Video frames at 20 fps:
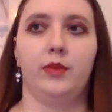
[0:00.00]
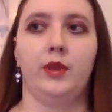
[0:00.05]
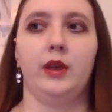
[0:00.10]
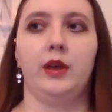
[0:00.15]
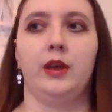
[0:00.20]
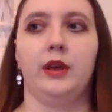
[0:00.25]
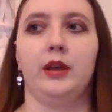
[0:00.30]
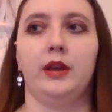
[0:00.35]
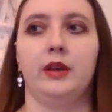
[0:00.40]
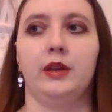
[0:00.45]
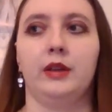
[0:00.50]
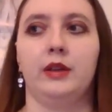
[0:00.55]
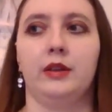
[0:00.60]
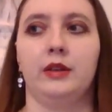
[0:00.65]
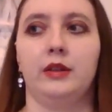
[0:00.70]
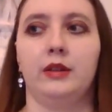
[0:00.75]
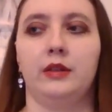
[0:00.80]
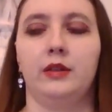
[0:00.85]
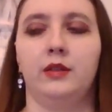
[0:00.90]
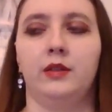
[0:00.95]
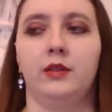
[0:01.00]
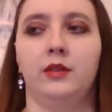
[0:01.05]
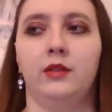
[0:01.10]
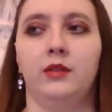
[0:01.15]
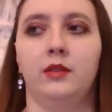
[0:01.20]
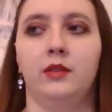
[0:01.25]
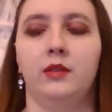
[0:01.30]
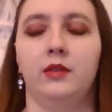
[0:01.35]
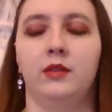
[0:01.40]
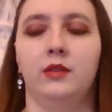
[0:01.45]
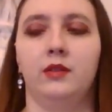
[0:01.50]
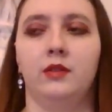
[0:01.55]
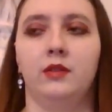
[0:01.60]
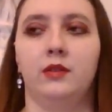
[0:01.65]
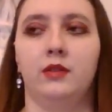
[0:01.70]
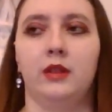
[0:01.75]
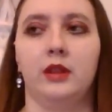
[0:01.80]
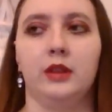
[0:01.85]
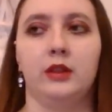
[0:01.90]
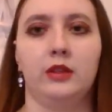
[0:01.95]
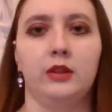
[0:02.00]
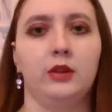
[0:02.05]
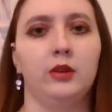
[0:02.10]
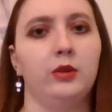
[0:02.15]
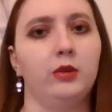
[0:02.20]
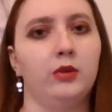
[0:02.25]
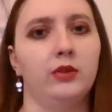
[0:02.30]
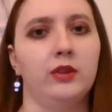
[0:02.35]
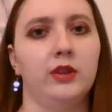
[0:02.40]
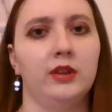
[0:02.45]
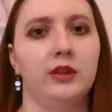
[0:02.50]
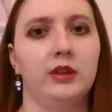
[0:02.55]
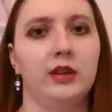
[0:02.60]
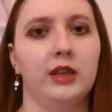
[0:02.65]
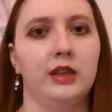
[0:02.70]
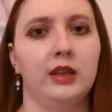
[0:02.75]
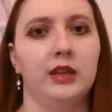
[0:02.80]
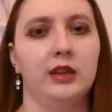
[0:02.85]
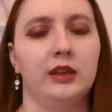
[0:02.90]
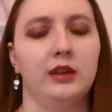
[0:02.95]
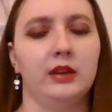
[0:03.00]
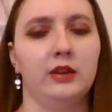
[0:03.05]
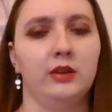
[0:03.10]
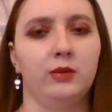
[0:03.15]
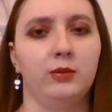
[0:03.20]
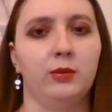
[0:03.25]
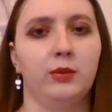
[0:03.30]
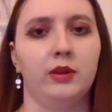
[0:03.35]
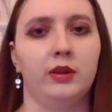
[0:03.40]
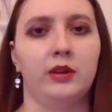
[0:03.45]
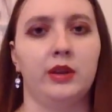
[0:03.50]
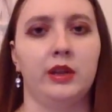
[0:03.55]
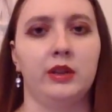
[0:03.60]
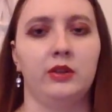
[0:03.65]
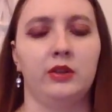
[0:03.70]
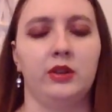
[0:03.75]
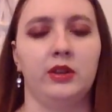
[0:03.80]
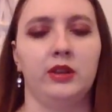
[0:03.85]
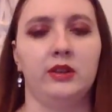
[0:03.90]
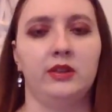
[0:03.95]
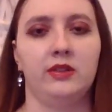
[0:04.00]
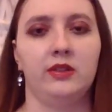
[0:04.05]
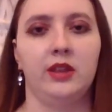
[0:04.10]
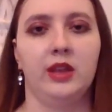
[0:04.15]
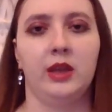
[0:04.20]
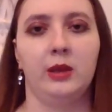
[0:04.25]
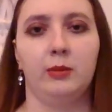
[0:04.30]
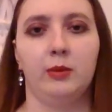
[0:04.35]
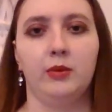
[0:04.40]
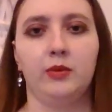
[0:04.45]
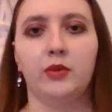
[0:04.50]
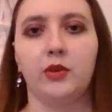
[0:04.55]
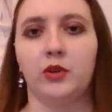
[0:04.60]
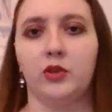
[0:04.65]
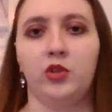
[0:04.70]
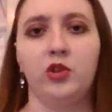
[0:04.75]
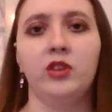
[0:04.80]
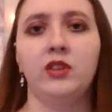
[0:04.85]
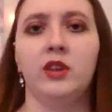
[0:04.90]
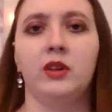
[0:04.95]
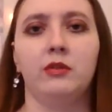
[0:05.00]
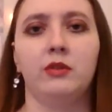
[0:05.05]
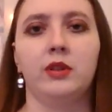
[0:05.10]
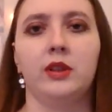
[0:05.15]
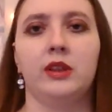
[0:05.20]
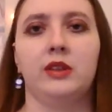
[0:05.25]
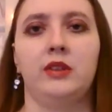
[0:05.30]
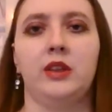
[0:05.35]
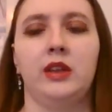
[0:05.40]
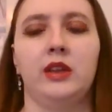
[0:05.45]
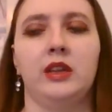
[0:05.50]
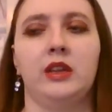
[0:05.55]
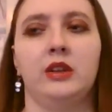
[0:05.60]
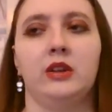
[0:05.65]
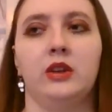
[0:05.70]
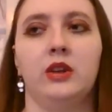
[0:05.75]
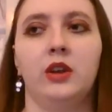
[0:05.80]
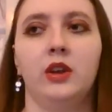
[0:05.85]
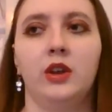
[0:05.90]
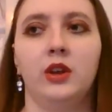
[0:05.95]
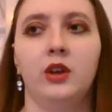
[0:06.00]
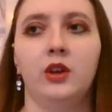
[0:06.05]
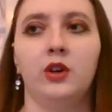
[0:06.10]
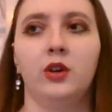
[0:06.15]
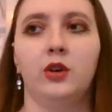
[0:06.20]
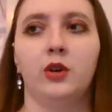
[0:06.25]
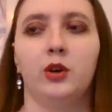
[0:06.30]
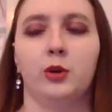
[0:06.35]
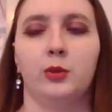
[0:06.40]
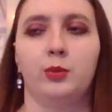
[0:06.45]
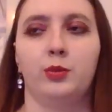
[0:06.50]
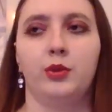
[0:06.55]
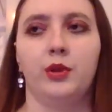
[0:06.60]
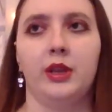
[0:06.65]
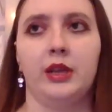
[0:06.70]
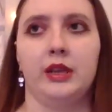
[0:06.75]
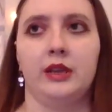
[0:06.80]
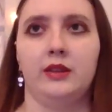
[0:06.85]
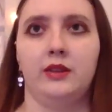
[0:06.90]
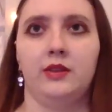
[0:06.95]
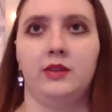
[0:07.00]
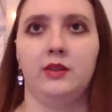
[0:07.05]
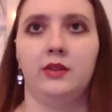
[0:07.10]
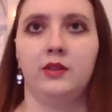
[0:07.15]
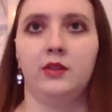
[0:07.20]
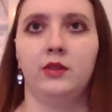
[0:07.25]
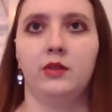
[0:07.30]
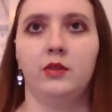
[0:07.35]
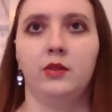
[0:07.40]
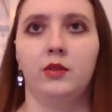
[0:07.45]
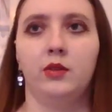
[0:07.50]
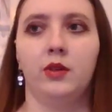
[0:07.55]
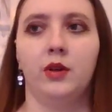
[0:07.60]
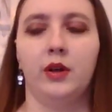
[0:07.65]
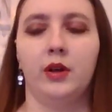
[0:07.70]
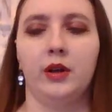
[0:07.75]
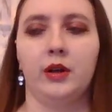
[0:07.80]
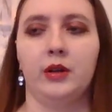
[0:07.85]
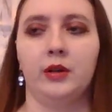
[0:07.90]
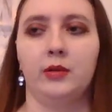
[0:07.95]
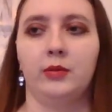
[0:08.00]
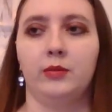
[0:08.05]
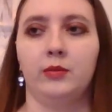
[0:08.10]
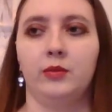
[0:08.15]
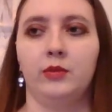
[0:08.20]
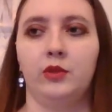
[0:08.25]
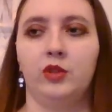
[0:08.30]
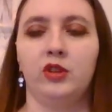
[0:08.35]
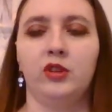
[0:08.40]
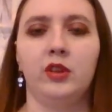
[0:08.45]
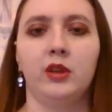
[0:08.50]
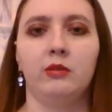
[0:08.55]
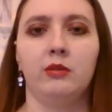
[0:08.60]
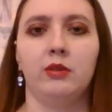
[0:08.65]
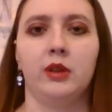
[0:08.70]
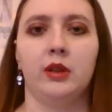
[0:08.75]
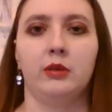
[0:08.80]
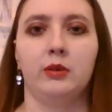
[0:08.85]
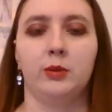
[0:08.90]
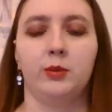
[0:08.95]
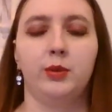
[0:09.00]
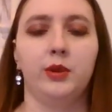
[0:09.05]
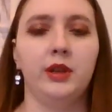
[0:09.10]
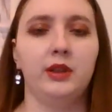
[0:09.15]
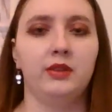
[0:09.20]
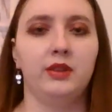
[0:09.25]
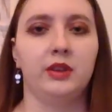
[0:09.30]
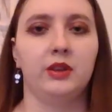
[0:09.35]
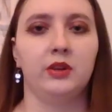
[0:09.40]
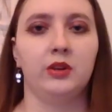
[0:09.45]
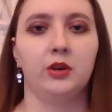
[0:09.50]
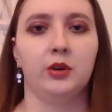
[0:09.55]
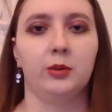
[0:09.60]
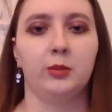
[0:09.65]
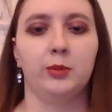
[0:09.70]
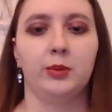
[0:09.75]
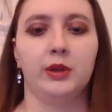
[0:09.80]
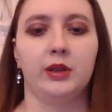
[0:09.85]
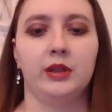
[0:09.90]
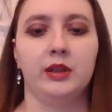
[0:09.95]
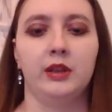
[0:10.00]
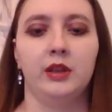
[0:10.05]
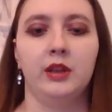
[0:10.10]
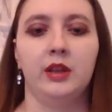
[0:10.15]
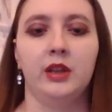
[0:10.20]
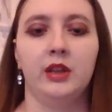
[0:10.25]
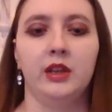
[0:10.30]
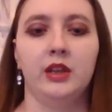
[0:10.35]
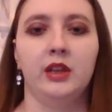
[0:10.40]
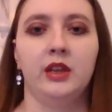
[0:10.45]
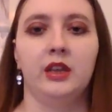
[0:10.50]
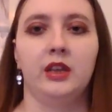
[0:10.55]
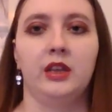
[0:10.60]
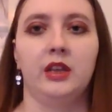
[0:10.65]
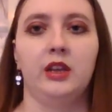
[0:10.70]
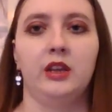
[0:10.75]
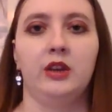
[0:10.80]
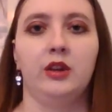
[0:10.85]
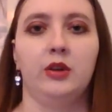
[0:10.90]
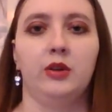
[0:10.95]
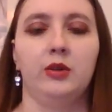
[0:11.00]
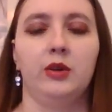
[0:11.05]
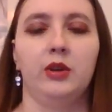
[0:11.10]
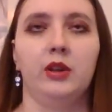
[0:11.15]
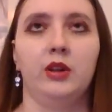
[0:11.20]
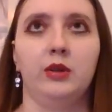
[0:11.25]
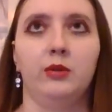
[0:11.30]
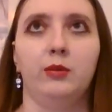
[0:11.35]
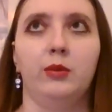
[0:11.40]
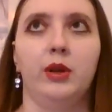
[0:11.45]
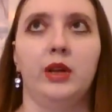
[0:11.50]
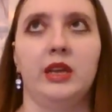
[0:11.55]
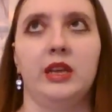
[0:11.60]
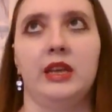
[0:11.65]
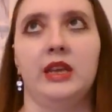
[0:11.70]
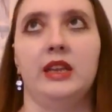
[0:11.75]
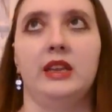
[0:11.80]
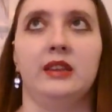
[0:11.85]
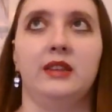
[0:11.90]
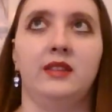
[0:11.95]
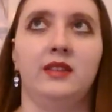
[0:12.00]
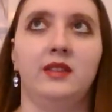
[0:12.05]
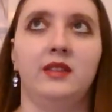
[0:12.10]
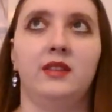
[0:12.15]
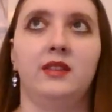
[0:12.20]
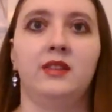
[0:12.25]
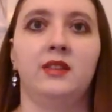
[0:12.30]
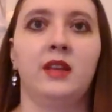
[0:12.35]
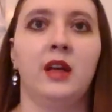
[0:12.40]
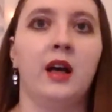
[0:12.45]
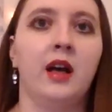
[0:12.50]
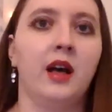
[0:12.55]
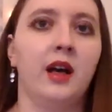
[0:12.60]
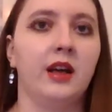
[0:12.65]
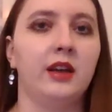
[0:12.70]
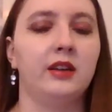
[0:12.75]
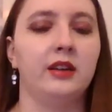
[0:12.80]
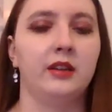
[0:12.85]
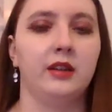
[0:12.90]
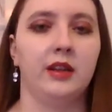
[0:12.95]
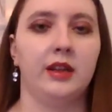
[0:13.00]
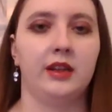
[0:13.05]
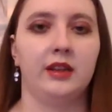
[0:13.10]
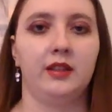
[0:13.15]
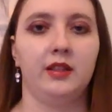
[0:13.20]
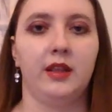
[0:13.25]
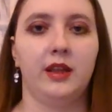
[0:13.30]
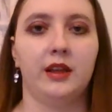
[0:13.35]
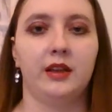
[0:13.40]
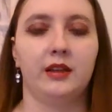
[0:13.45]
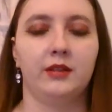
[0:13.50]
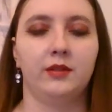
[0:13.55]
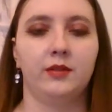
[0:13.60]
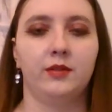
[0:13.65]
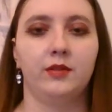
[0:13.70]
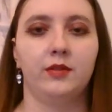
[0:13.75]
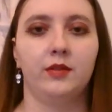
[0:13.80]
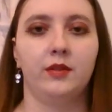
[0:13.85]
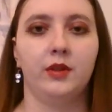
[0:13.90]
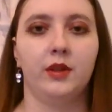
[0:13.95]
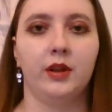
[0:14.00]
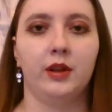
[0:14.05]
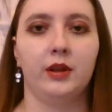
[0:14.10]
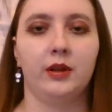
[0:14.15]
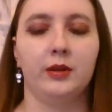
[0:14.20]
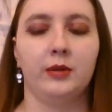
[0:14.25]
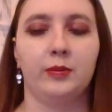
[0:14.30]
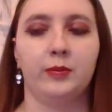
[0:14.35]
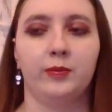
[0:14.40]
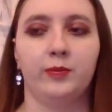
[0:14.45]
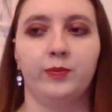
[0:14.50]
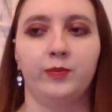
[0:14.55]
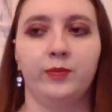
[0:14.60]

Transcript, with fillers: uh, the, the new Sydney in this one, as you can say. But of course, she's not really taking her place. Um, she's not really replacing her, but, you know, in a way, it's kind of like that. Um,